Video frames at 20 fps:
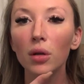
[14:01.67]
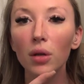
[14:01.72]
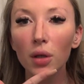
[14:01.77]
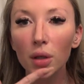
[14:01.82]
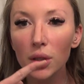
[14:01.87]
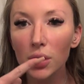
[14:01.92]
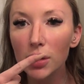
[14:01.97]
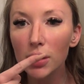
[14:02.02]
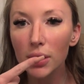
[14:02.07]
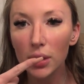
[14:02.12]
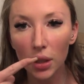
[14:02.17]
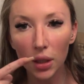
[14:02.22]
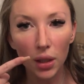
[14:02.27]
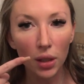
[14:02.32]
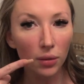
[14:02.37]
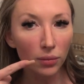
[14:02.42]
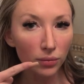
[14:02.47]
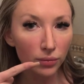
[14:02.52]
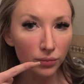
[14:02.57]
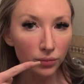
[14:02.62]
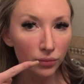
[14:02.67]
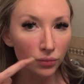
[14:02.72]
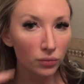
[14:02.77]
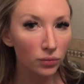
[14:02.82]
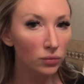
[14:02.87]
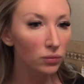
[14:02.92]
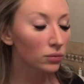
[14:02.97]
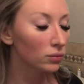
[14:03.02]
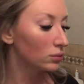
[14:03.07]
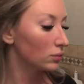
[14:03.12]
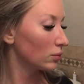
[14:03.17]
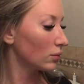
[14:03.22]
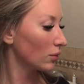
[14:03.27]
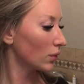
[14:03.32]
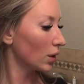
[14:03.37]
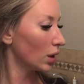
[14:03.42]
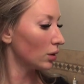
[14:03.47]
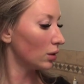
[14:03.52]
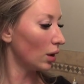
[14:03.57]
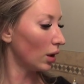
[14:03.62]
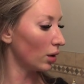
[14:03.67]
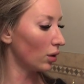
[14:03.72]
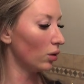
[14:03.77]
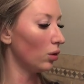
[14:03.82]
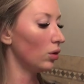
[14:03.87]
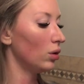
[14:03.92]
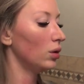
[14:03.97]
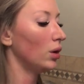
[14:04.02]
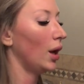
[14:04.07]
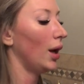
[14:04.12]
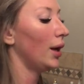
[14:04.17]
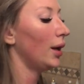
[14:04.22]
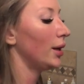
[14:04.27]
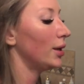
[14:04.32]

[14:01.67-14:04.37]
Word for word: You can see. Not a whole lot.